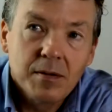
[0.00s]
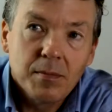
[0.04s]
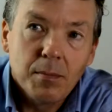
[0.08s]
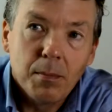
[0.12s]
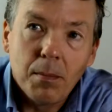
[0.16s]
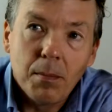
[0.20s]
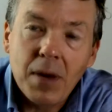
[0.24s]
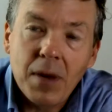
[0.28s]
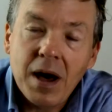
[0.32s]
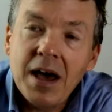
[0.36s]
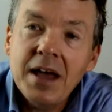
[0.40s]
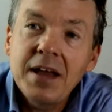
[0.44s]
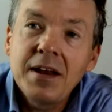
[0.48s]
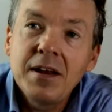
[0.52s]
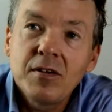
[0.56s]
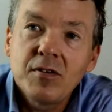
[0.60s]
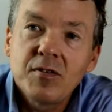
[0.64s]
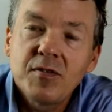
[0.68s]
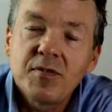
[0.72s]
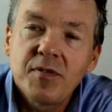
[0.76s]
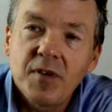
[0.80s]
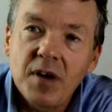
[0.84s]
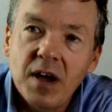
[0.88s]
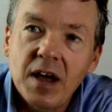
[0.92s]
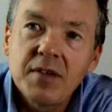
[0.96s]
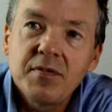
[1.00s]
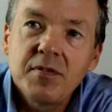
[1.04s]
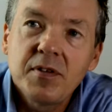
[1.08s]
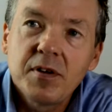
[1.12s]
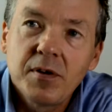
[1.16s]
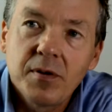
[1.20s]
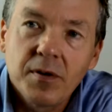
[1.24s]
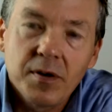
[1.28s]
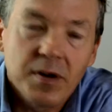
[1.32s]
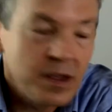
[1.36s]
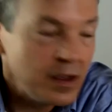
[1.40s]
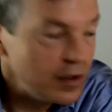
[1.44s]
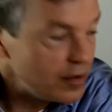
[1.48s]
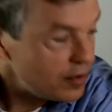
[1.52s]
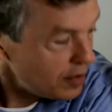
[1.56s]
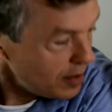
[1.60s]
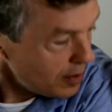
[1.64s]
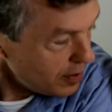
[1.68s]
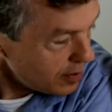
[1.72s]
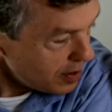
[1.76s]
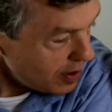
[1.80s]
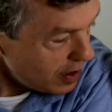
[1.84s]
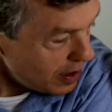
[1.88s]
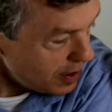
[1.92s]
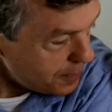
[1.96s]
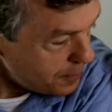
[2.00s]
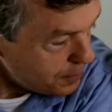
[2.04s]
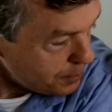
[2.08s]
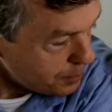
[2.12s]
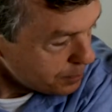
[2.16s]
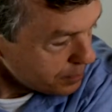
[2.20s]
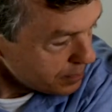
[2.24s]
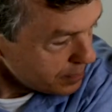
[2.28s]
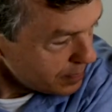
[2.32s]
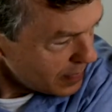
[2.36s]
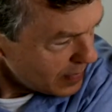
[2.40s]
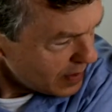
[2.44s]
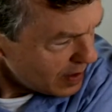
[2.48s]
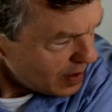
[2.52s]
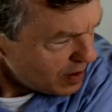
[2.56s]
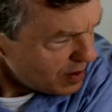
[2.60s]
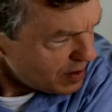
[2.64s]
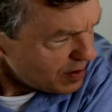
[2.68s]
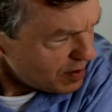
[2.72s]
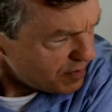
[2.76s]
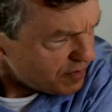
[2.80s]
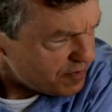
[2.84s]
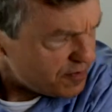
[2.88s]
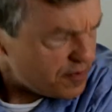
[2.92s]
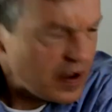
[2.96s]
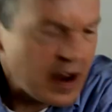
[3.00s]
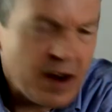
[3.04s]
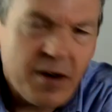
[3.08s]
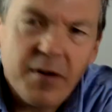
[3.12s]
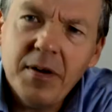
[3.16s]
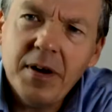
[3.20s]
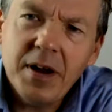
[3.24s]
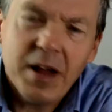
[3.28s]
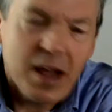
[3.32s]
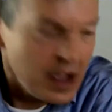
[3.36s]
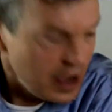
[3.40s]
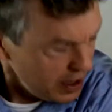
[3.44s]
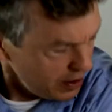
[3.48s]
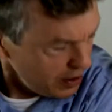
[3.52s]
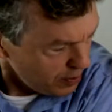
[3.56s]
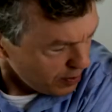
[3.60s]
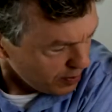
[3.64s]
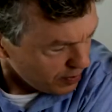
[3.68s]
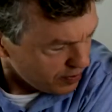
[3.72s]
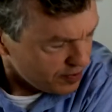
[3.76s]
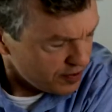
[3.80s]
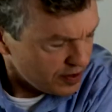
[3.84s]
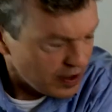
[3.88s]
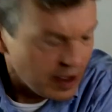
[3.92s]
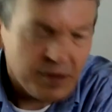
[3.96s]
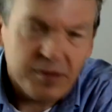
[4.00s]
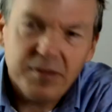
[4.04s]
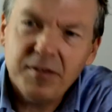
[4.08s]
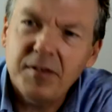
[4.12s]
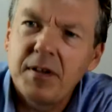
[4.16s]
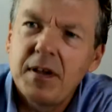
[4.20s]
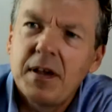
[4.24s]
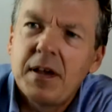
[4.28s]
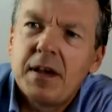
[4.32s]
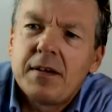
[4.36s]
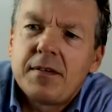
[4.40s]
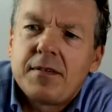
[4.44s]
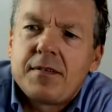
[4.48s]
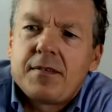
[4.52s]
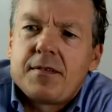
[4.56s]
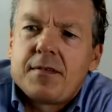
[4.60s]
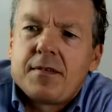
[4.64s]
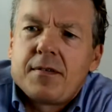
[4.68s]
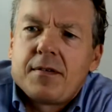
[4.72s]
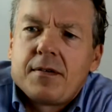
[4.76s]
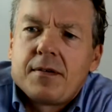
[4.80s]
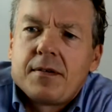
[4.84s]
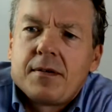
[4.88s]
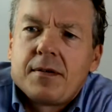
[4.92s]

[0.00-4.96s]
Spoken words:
-5 degrees. Okay. Fahrenheit or Celsius?